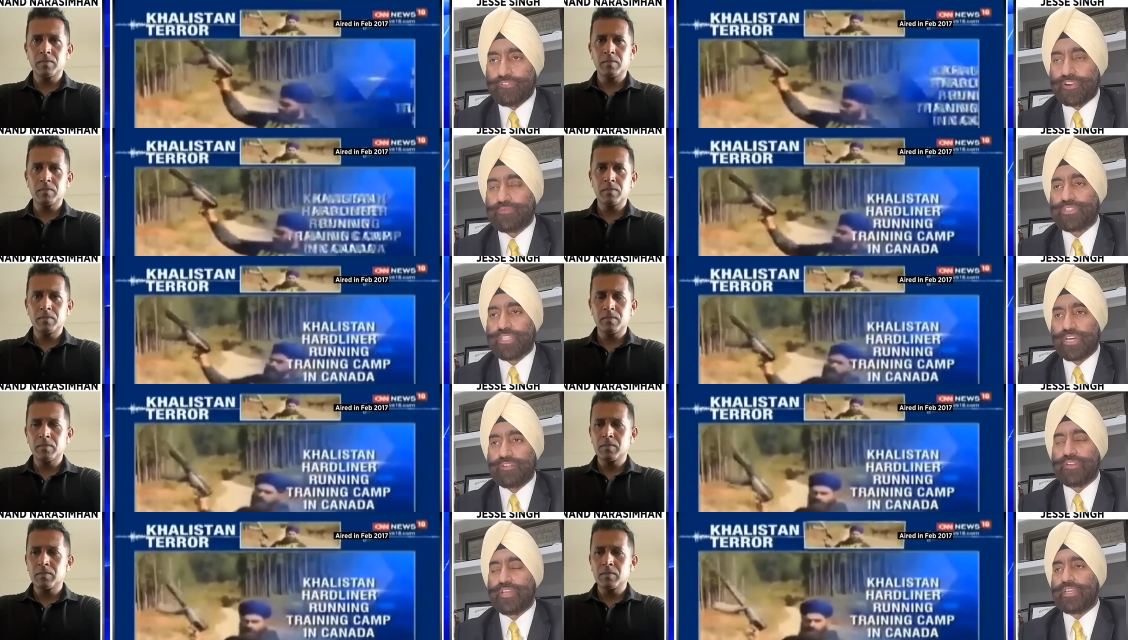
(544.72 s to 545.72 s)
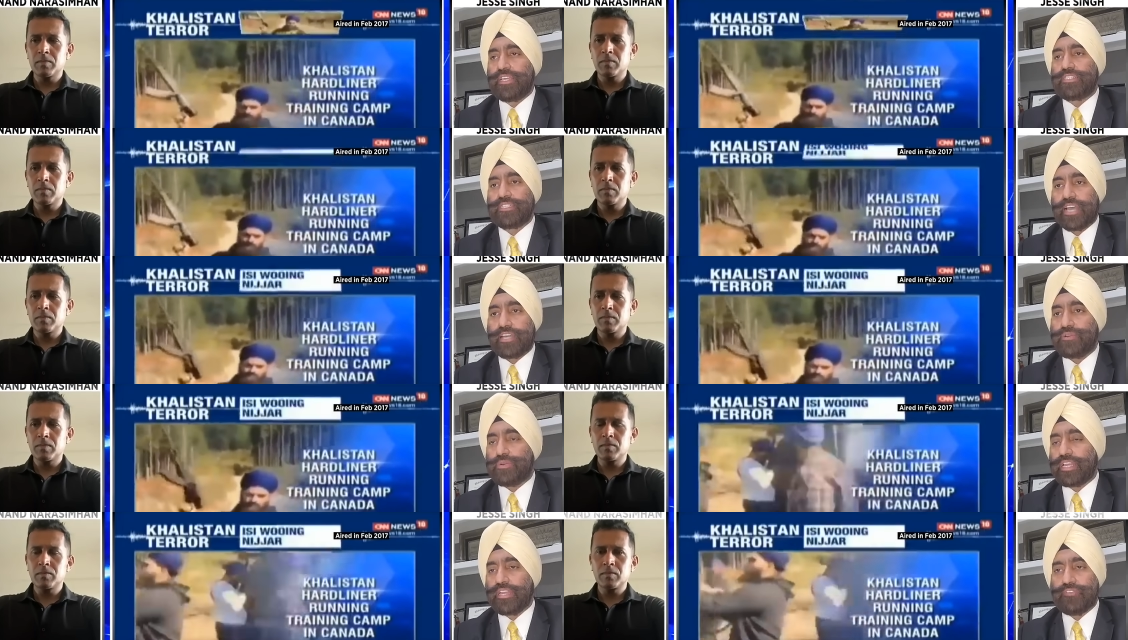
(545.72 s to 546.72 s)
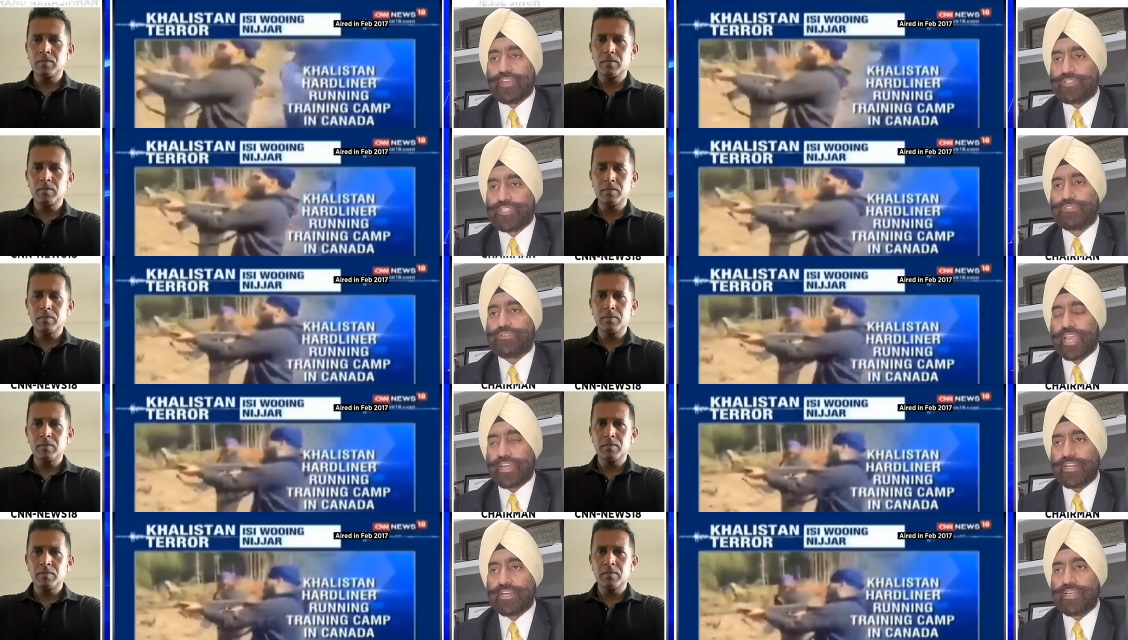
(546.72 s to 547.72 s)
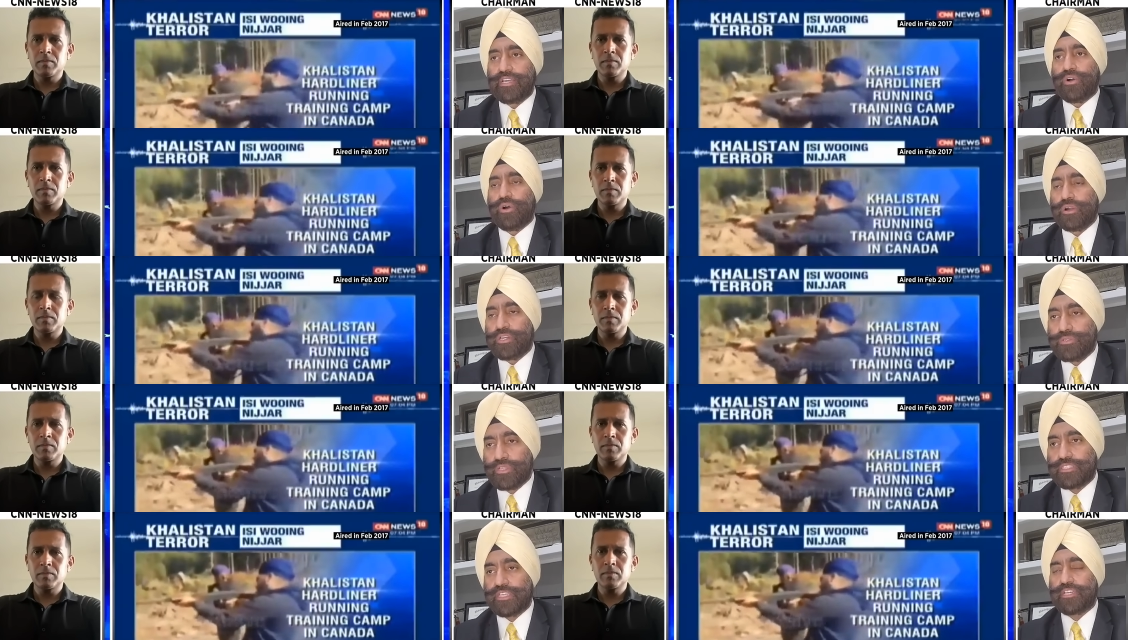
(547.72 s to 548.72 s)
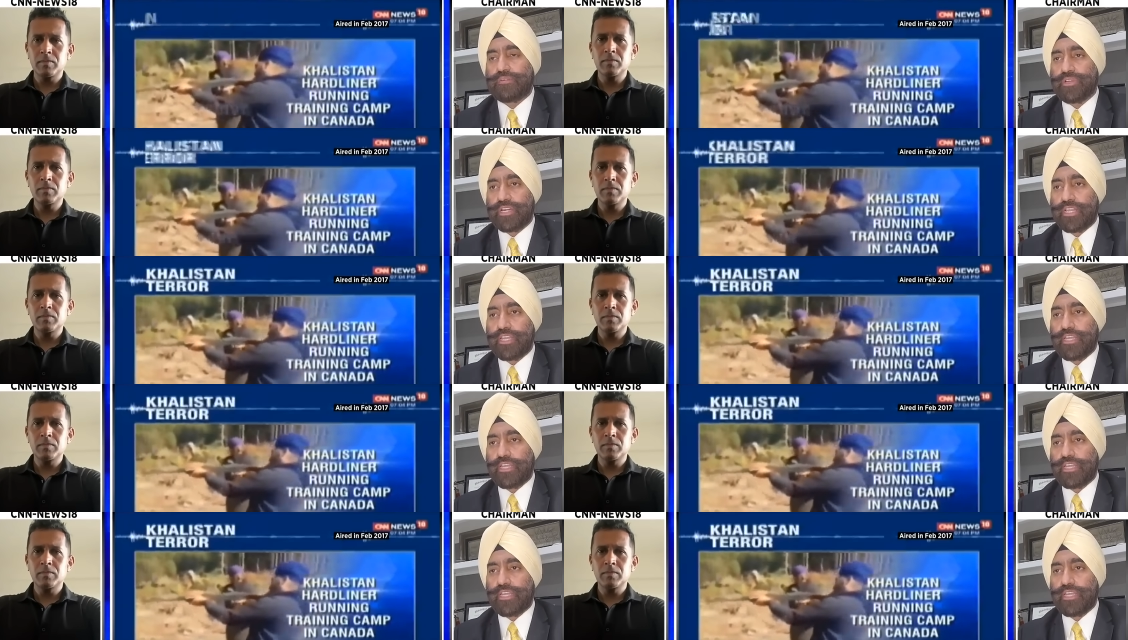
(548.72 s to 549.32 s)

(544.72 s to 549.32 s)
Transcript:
Speaker 1: for himself. He's not doing any favors to Canada or to the Sikh community,